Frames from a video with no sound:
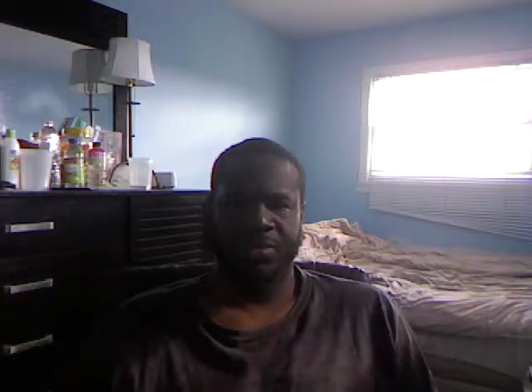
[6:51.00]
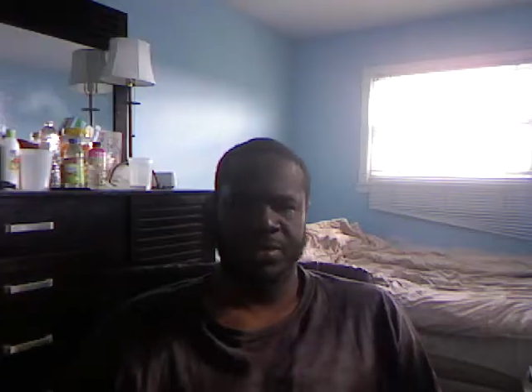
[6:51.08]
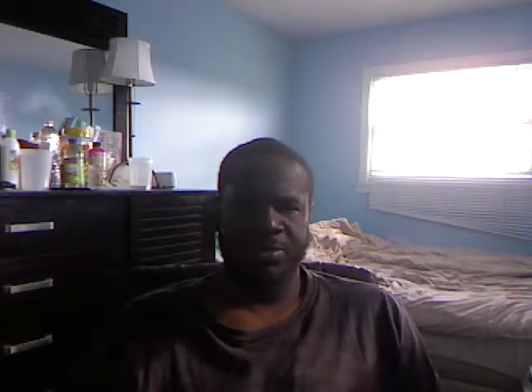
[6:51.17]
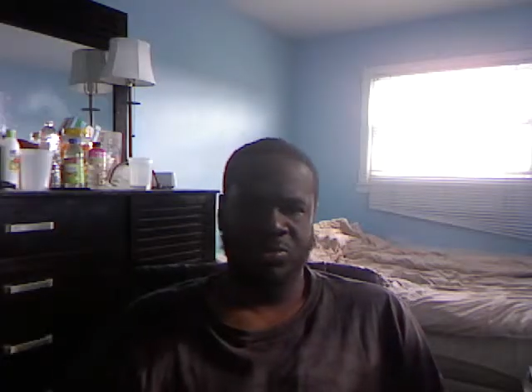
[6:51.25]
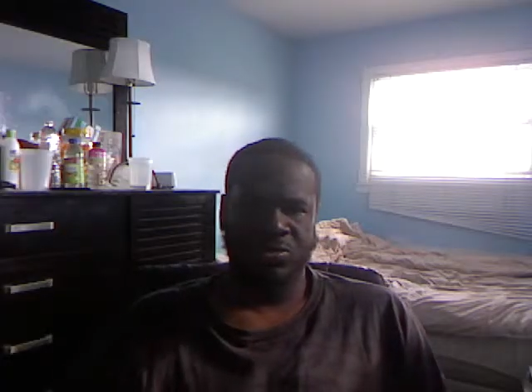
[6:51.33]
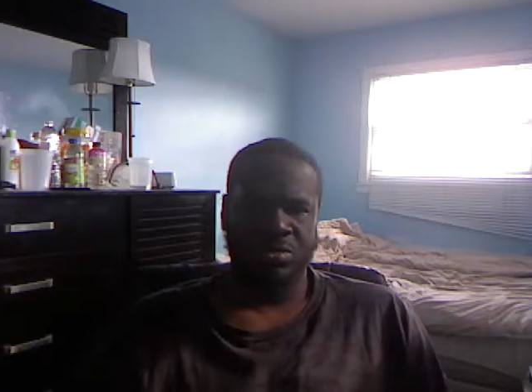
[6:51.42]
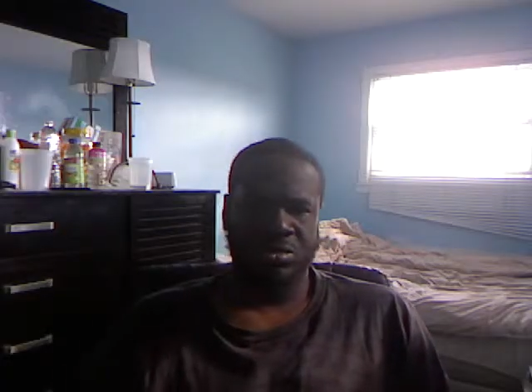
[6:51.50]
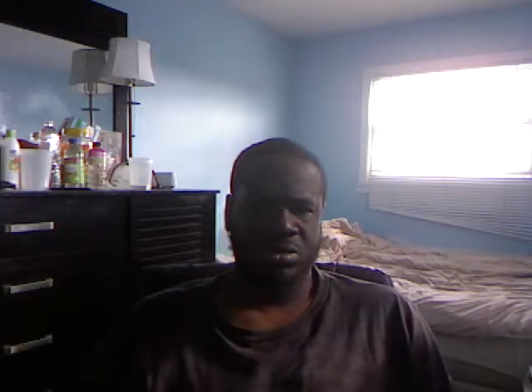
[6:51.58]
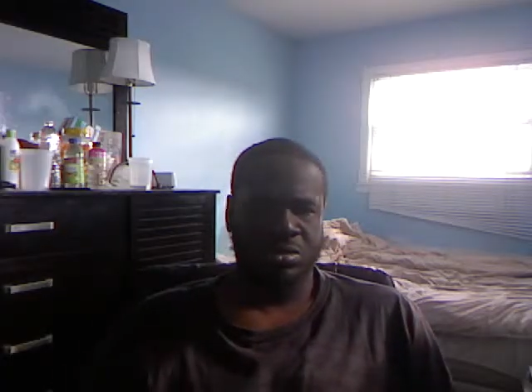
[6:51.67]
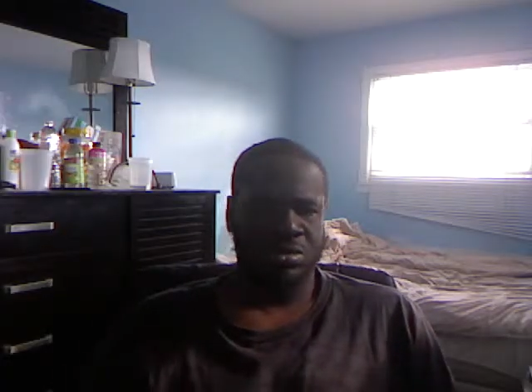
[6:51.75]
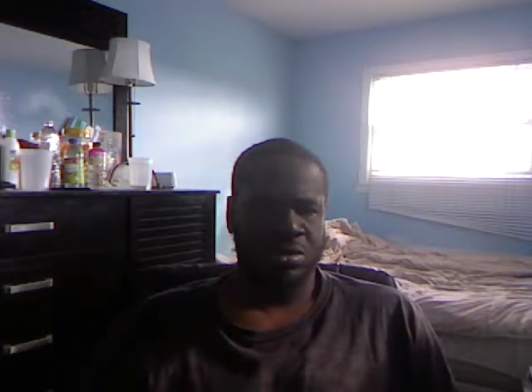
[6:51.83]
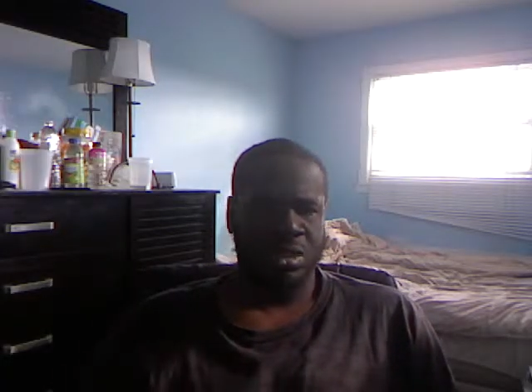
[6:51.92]
People,
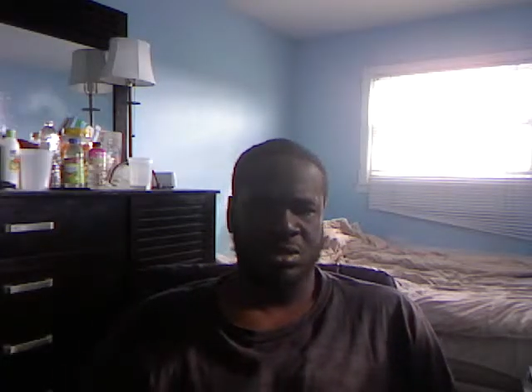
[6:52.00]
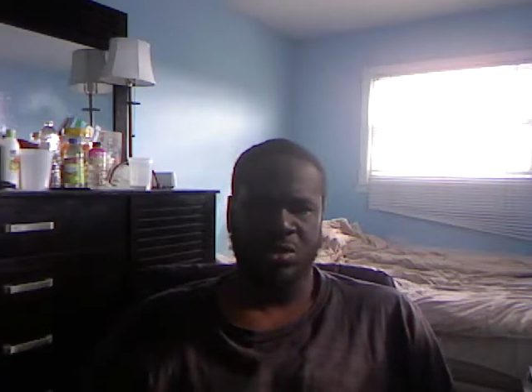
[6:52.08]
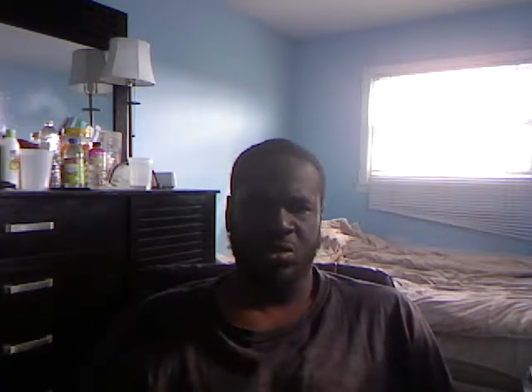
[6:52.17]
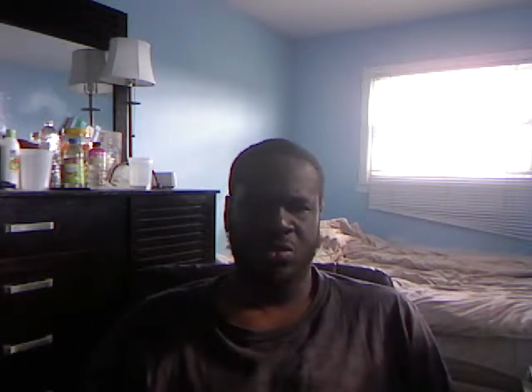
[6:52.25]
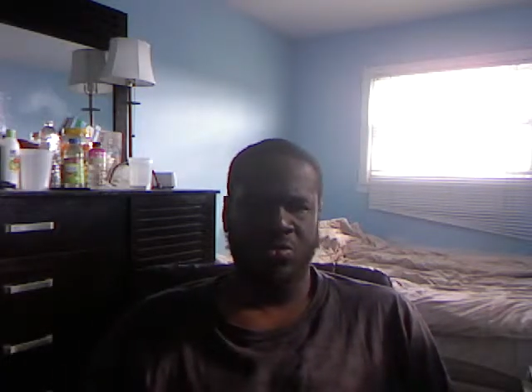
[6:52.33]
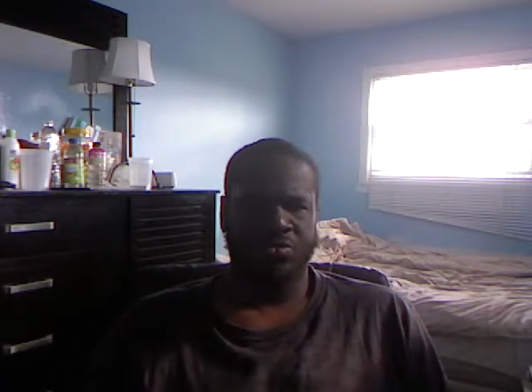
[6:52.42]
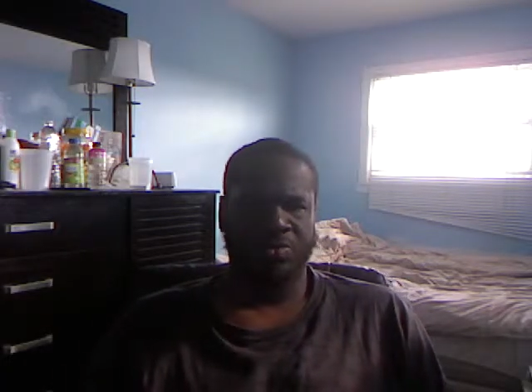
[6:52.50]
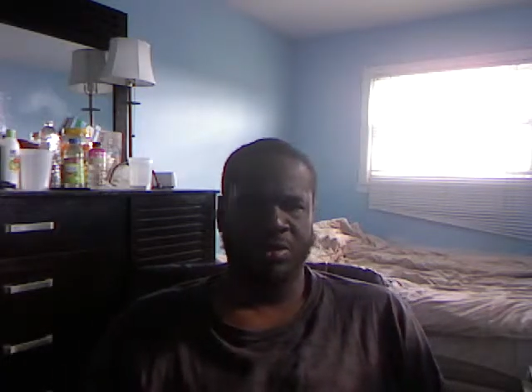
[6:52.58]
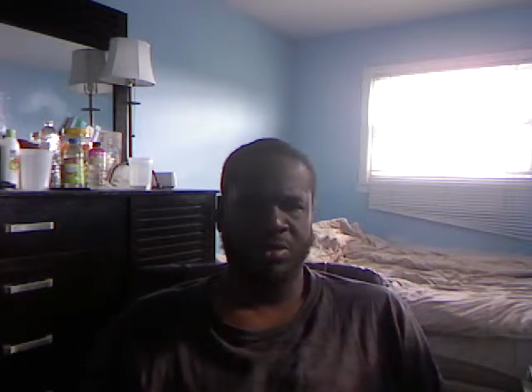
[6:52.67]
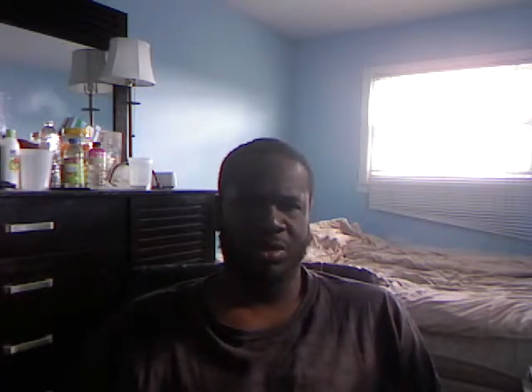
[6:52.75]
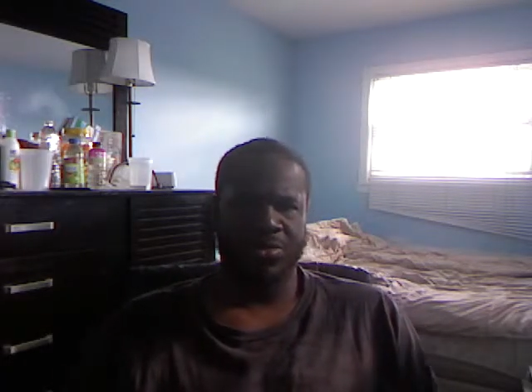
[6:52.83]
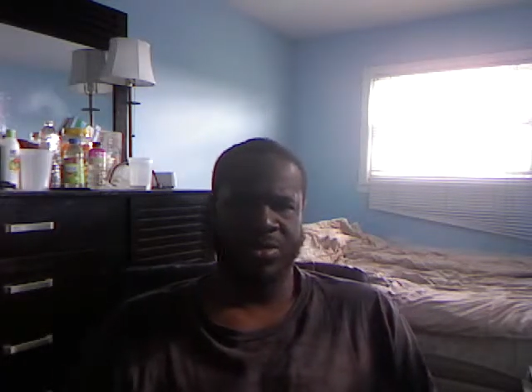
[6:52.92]
I don't know.
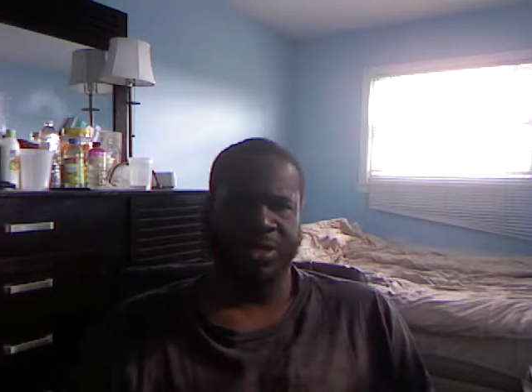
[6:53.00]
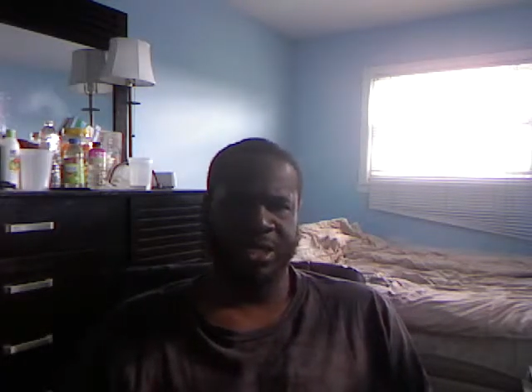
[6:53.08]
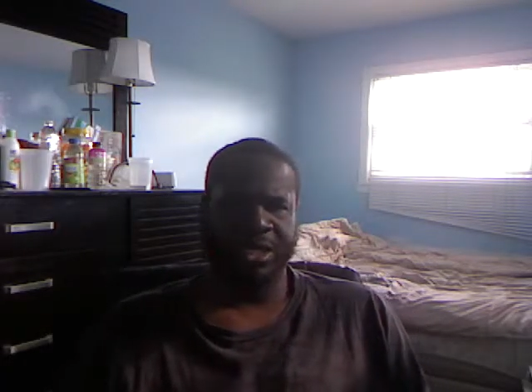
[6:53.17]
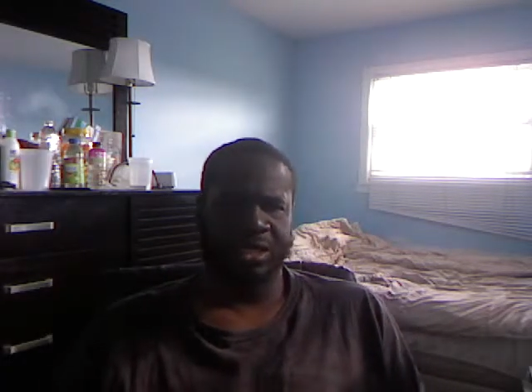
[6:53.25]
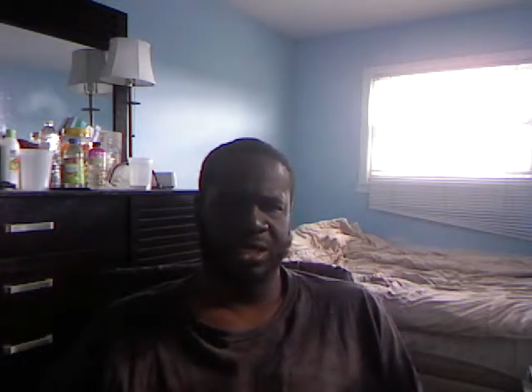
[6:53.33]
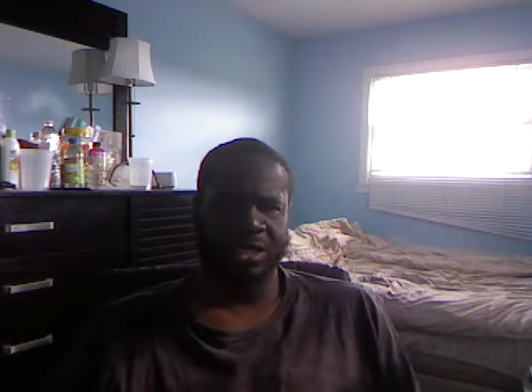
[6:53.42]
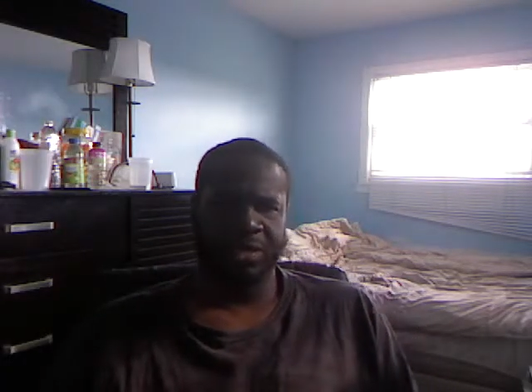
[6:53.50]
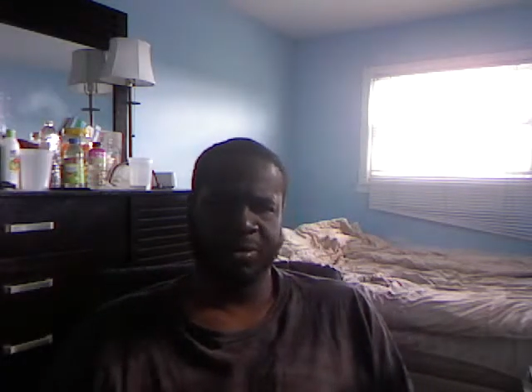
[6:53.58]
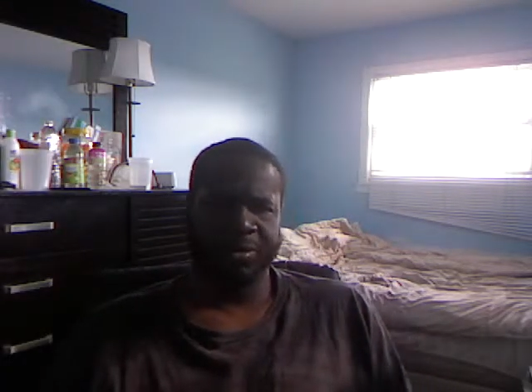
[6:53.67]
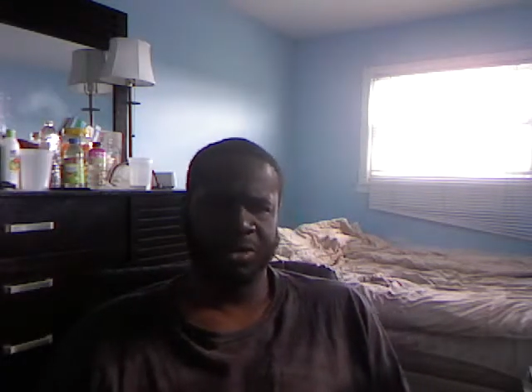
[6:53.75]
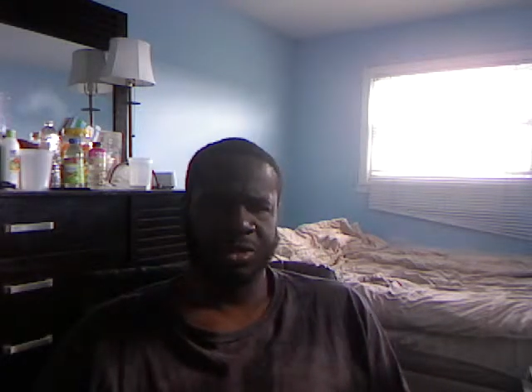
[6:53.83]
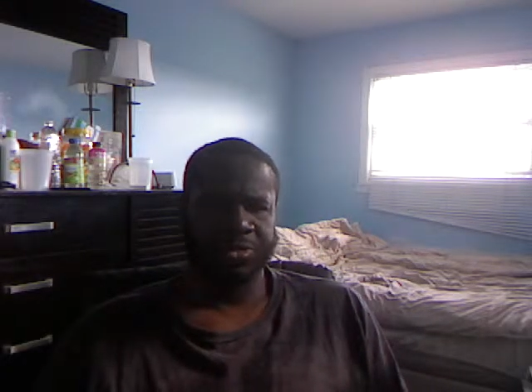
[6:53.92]
People don't respect it. Young
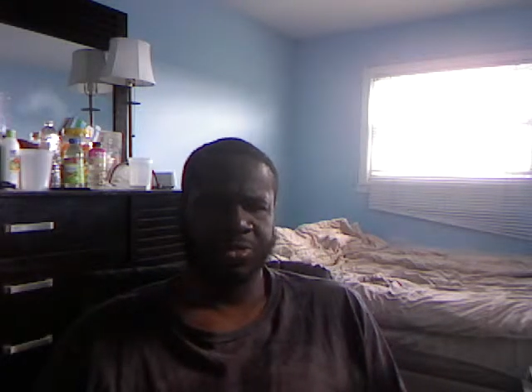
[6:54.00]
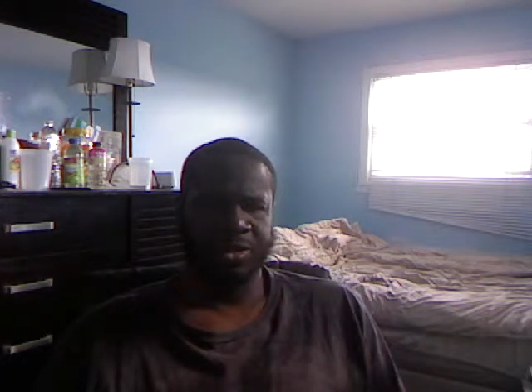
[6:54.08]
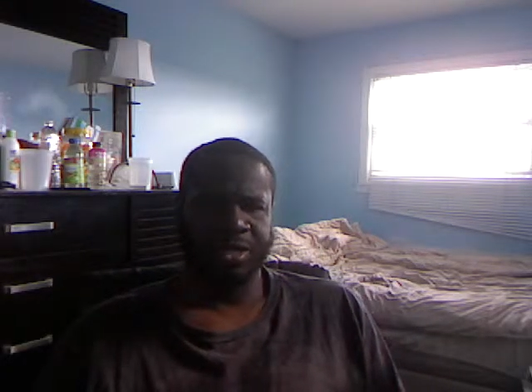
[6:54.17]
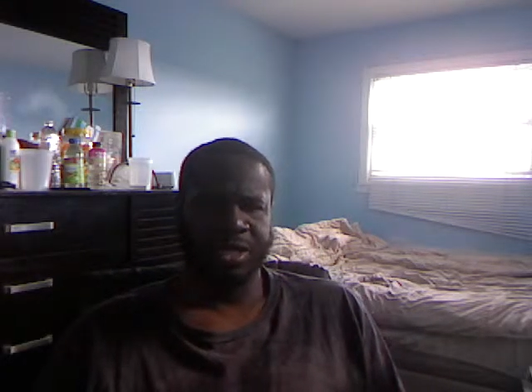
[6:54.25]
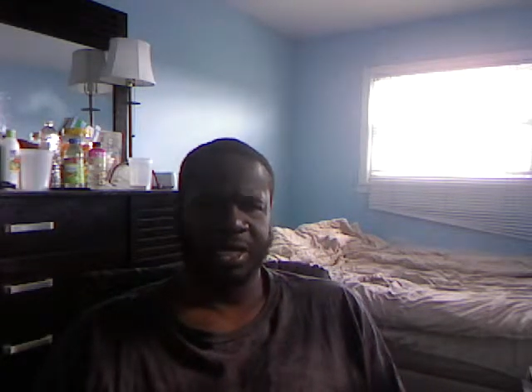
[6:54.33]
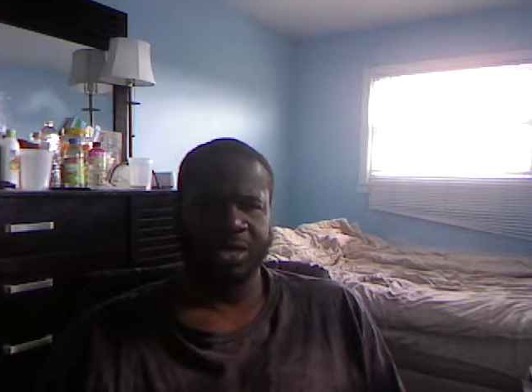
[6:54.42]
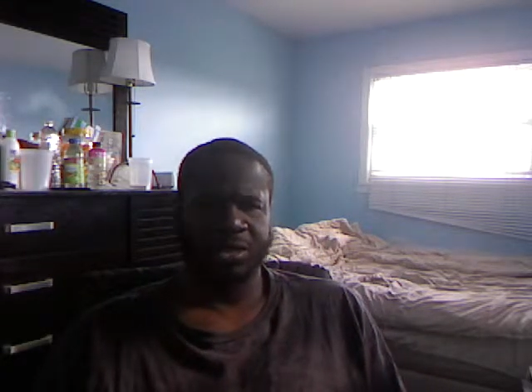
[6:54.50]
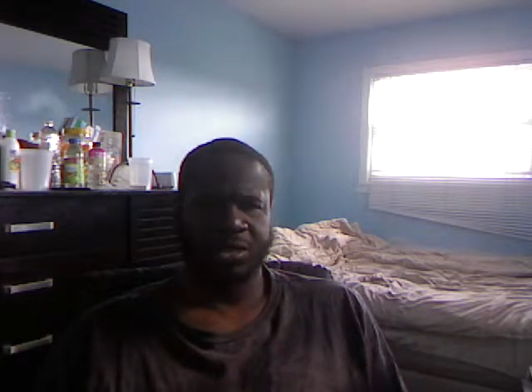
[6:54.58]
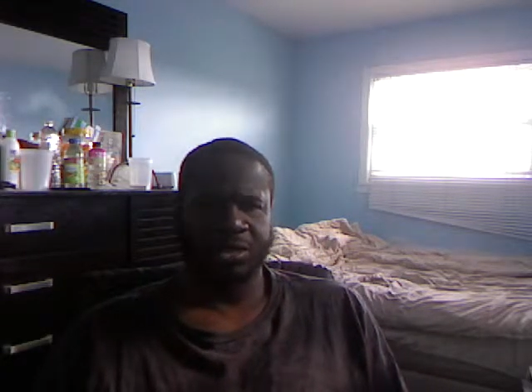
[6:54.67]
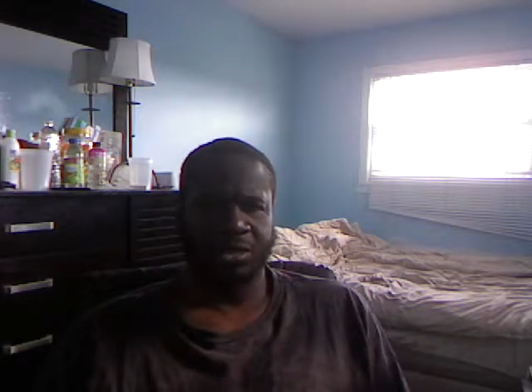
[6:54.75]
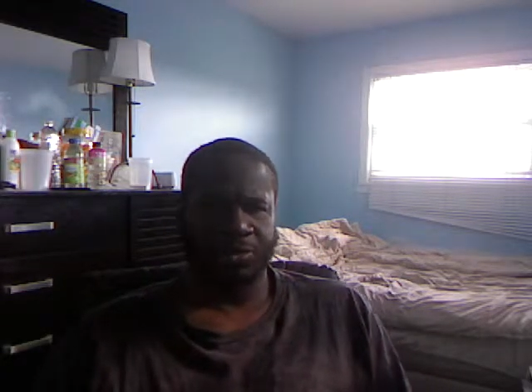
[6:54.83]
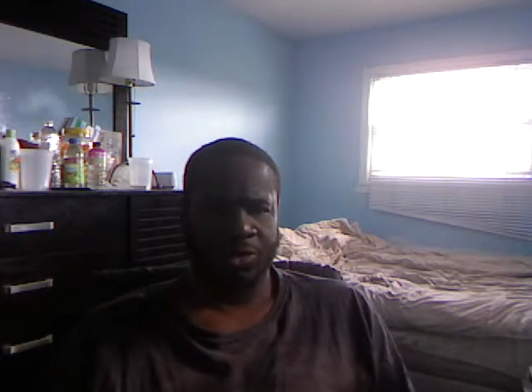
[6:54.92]
people don't respect their elders
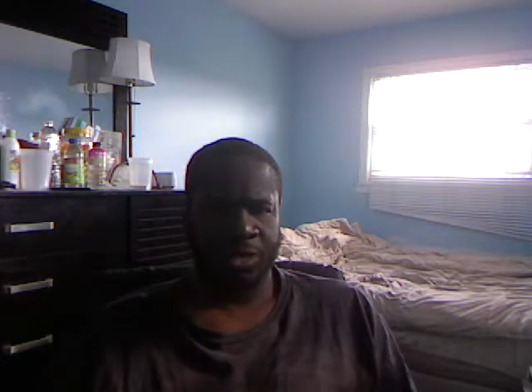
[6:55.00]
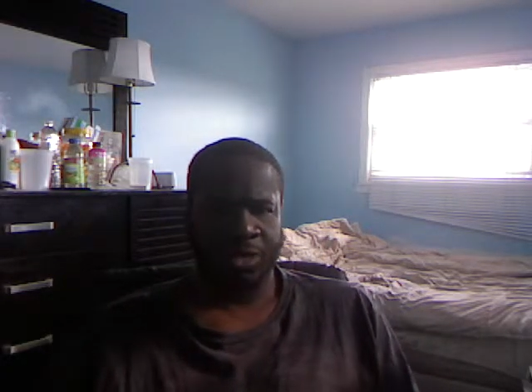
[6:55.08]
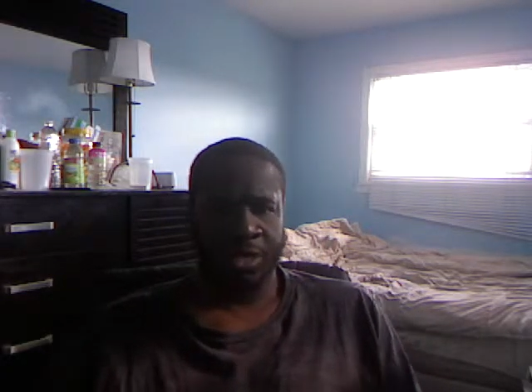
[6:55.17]
no more.